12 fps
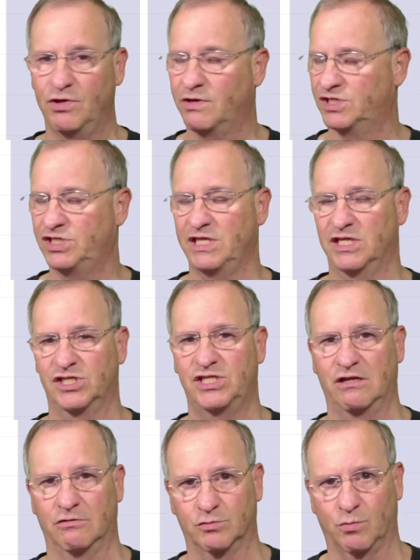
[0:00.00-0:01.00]
You could see the
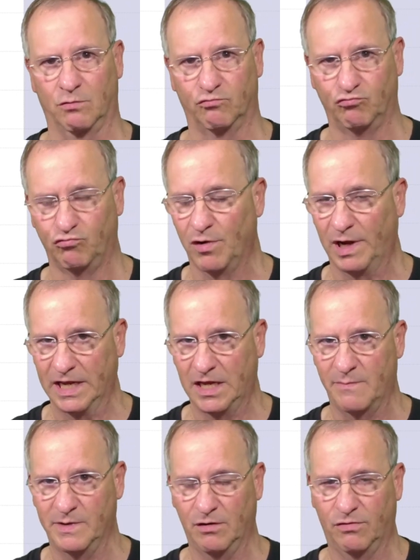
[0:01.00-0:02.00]
signals were really
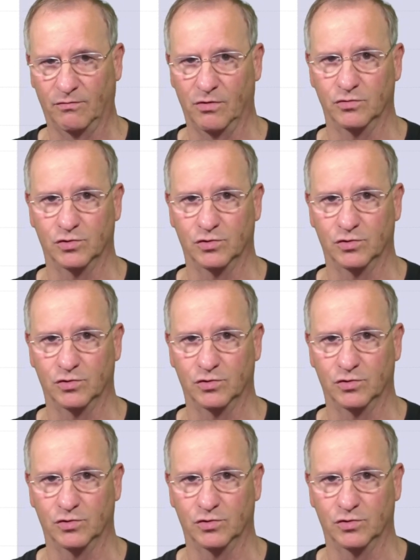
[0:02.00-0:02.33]
coming through